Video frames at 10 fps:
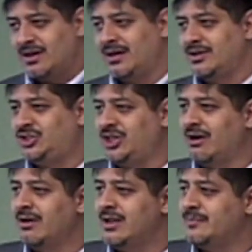Uh,
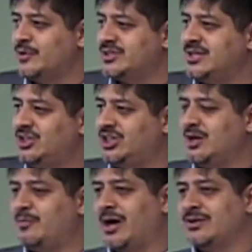Jerry was teaching
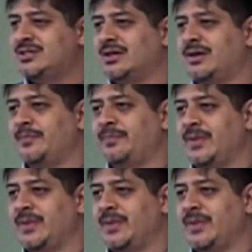about uh,